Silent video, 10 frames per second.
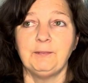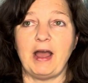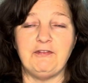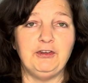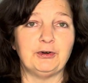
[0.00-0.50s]

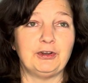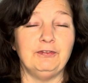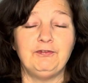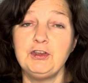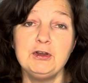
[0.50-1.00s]
I feel
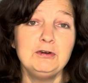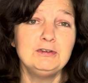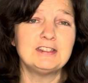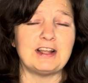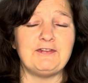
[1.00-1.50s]

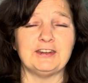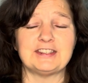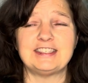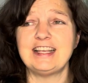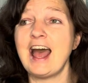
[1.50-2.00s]
confused, I feel
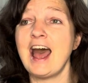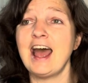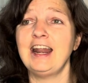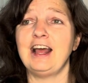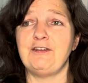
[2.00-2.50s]

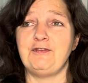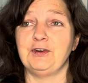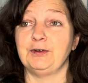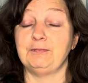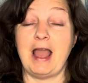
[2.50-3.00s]
sad, I
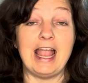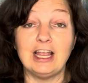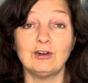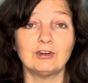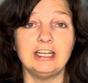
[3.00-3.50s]
feel
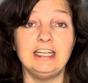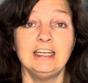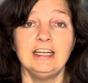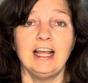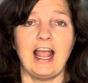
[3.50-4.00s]
angry,